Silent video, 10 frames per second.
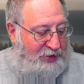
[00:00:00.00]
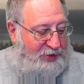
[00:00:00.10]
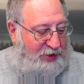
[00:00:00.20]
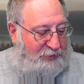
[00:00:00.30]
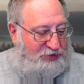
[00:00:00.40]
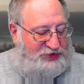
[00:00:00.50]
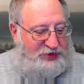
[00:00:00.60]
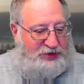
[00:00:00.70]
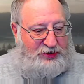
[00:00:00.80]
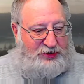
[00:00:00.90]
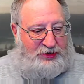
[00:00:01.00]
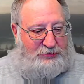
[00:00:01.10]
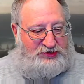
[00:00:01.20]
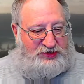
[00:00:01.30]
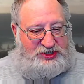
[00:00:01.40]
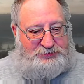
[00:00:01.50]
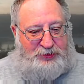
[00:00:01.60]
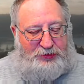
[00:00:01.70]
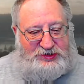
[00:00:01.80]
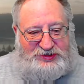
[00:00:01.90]
it was a it was an
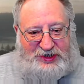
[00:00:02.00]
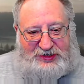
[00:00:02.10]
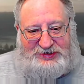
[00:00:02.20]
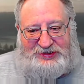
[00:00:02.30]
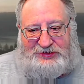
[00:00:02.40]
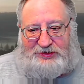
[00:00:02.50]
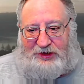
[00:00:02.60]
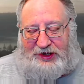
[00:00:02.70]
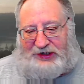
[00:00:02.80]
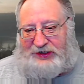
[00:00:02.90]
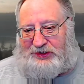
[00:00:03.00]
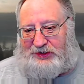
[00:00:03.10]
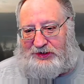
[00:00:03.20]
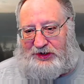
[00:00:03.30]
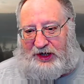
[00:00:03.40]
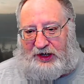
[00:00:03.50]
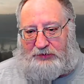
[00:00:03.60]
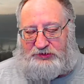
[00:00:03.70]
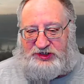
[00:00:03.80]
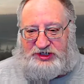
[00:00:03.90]
experience that I didn't like and it
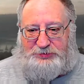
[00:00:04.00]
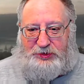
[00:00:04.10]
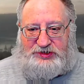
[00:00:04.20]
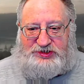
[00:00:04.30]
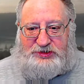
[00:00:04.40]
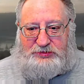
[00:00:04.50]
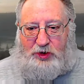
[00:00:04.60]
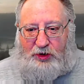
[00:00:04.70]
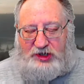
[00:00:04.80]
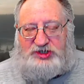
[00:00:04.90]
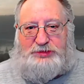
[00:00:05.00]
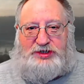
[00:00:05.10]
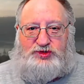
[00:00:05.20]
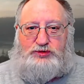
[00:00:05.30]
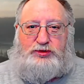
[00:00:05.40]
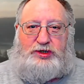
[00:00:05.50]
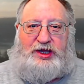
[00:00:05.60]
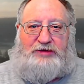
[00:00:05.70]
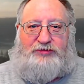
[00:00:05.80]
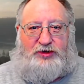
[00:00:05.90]
was an experience that caused me to look
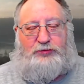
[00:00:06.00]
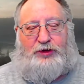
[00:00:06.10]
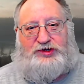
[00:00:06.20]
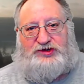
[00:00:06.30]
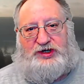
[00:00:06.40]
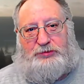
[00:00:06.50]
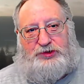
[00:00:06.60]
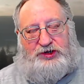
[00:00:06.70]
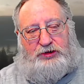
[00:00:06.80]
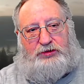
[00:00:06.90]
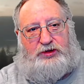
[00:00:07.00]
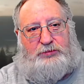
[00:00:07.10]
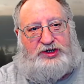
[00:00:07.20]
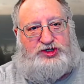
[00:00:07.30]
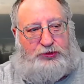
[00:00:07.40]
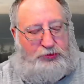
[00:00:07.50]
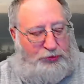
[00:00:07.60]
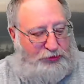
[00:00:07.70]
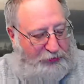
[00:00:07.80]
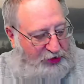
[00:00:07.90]
at fundraising and particularly my charitable
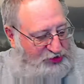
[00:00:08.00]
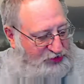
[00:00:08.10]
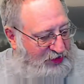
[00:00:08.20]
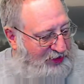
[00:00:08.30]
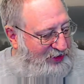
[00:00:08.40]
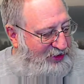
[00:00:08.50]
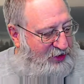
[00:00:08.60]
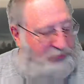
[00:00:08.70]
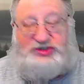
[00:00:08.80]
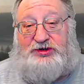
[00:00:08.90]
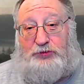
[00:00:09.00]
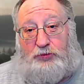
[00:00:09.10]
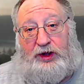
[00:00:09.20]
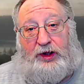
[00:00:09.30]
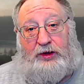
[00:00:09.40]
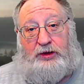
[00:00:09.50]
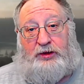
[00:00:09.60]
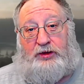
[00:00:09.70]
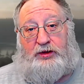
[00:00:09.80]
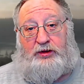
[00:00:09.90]
donations in a much different way.
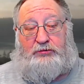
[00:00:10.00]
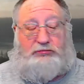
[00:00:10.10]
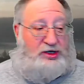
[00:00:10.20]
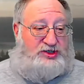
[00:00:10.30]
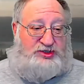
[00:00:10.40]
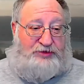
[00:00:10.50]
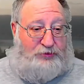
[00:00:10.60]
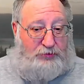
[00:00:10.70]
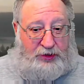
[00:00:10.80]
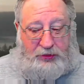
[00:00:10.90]
Much different way.